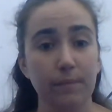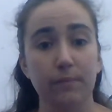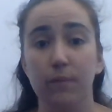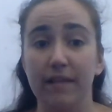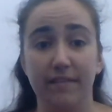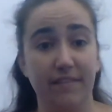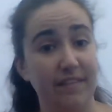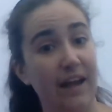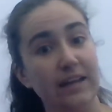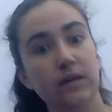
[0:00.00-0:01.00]
as a
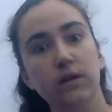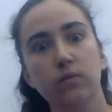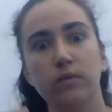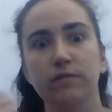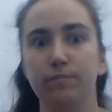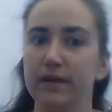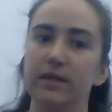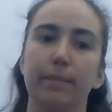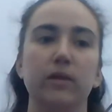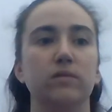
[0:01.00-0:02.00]
society, we've picked up
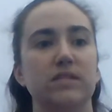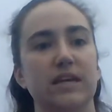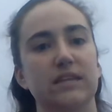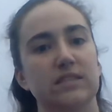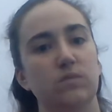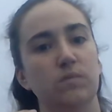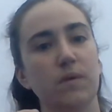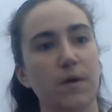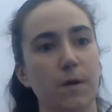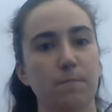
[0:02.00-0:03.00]
on those things and
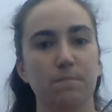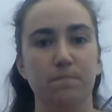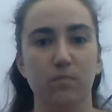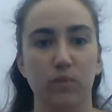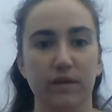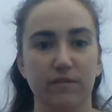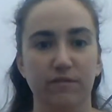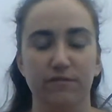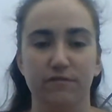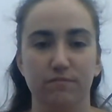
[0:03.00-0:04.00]
we've
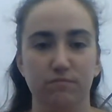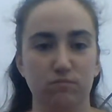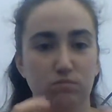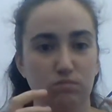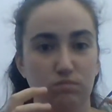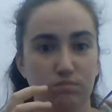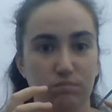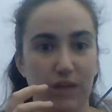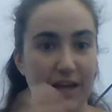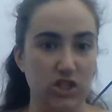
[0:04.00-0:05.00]

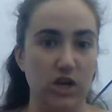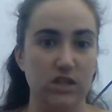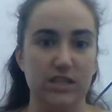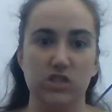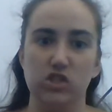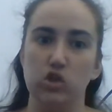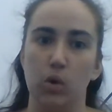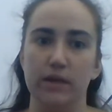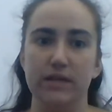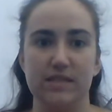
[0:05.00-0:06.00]
latched onto these
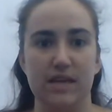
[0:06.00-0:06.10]
stories and